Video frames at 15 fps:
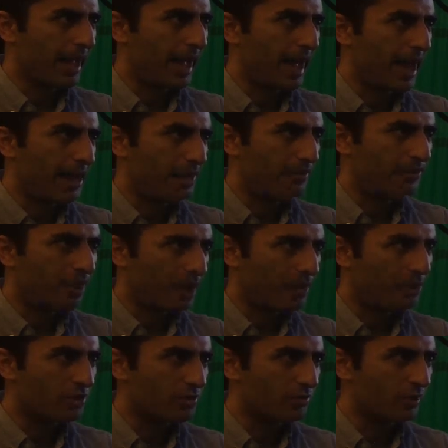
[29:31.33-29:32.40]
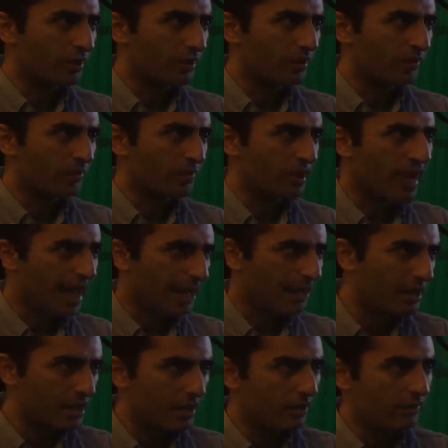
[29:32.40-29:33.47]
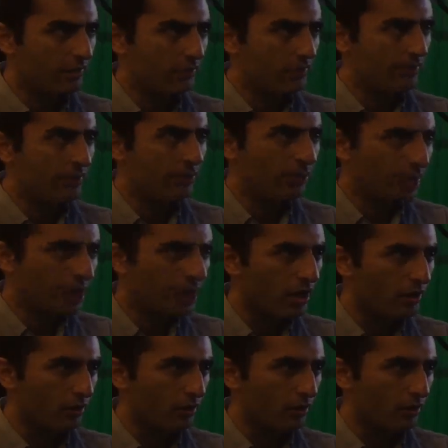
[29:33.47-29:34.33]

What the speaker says: out of touch with the reality of the work?